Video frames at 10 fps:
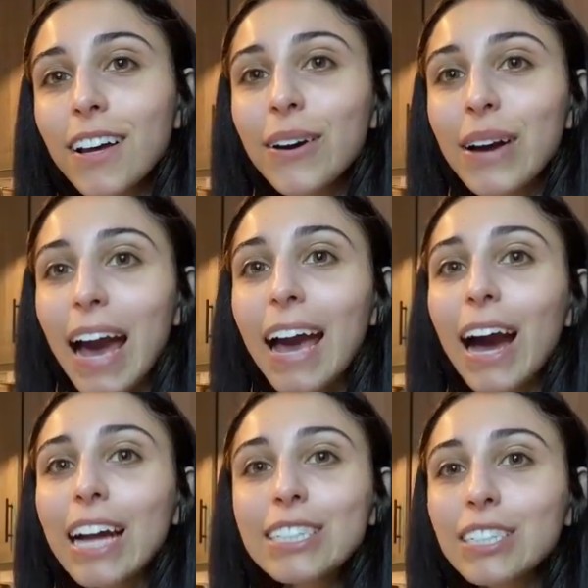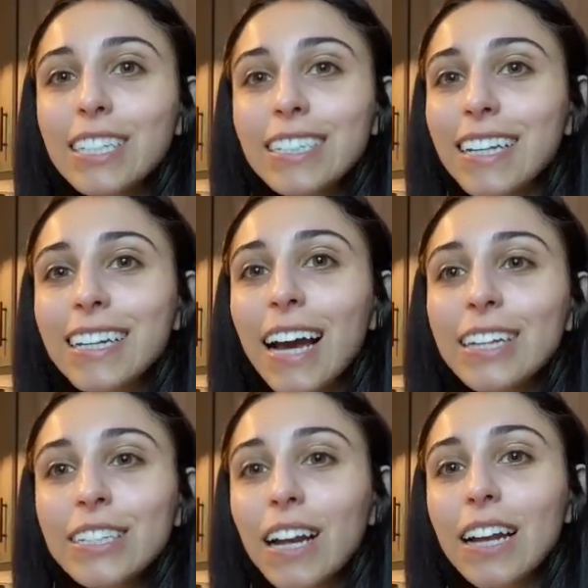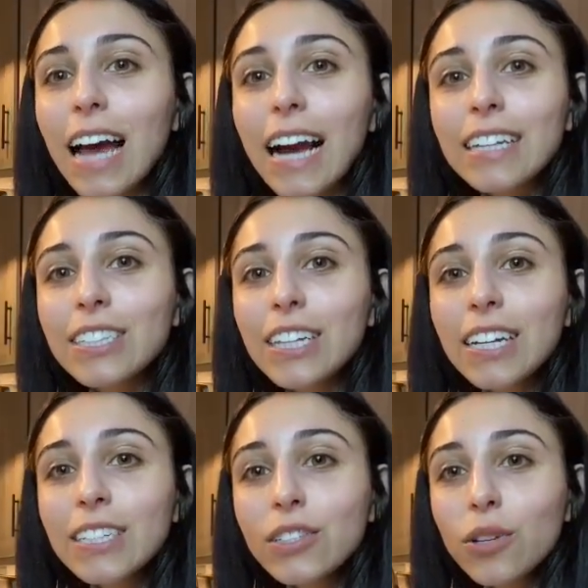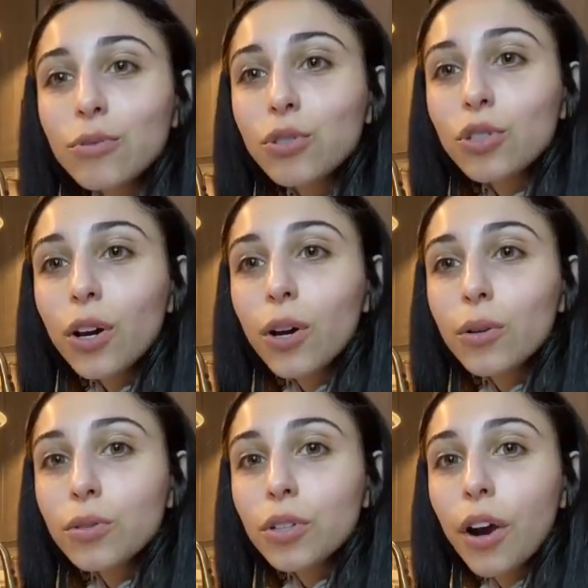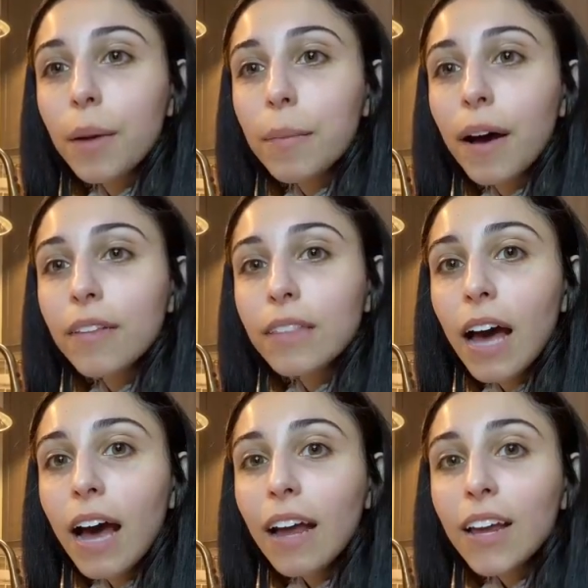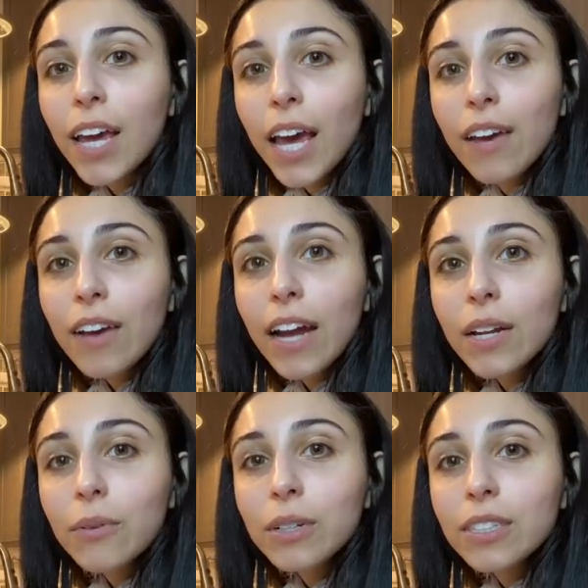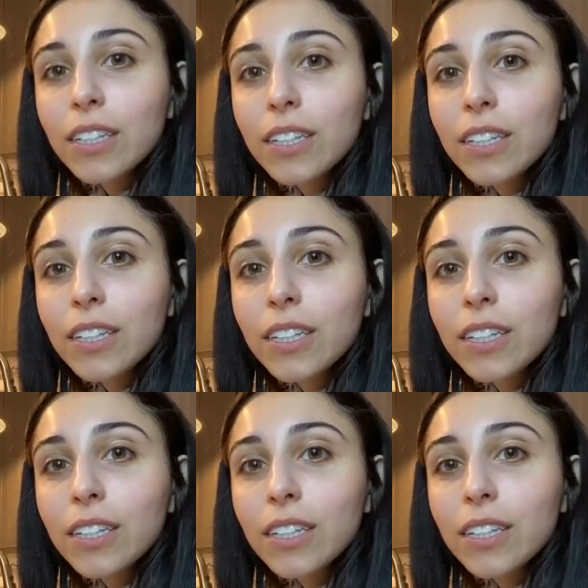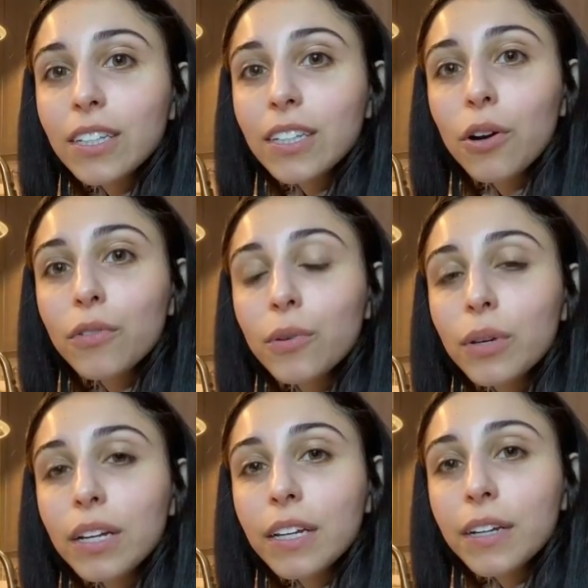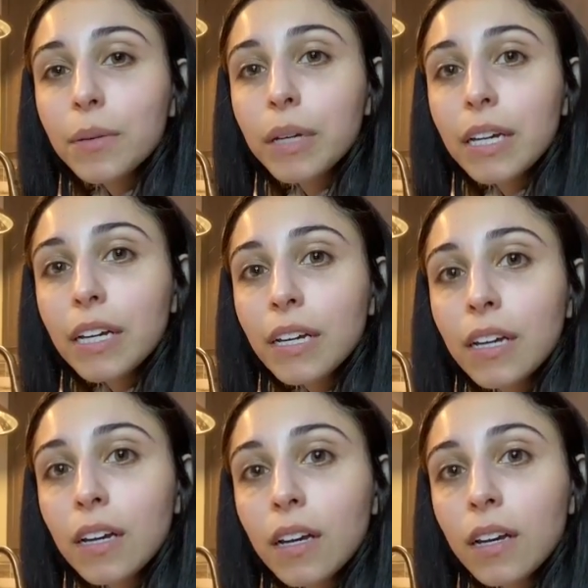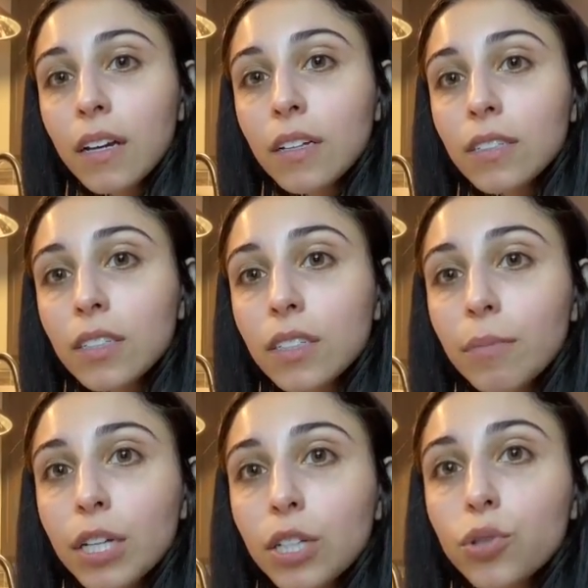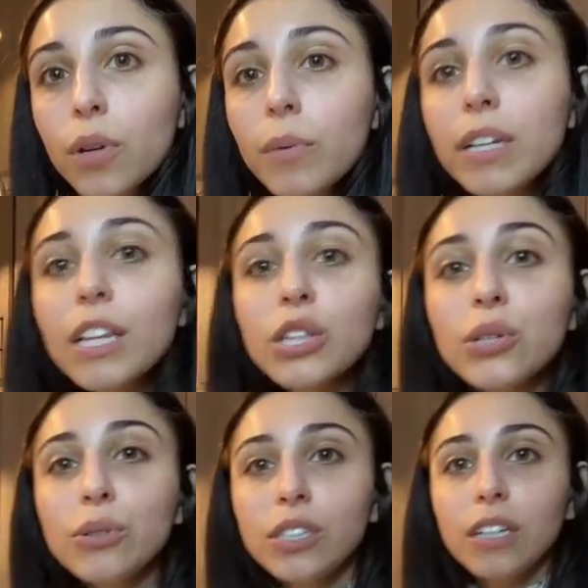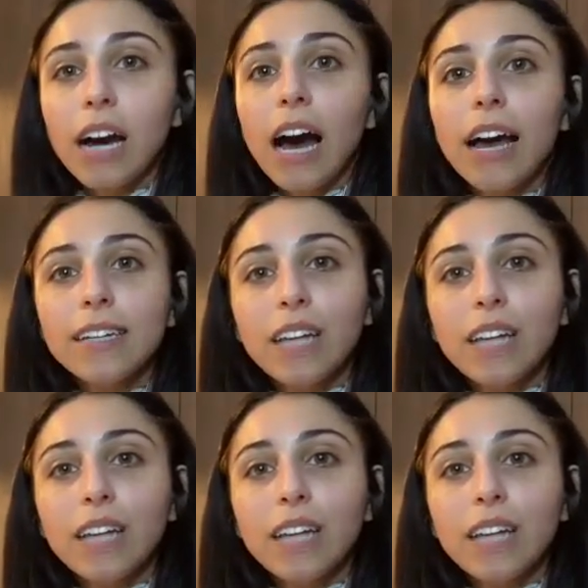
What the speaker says: Okay, I just disconnected on accident, so sorry about that. If anyone's still on here, let me know if you can hear me, just to make sure we didn't lose you guys.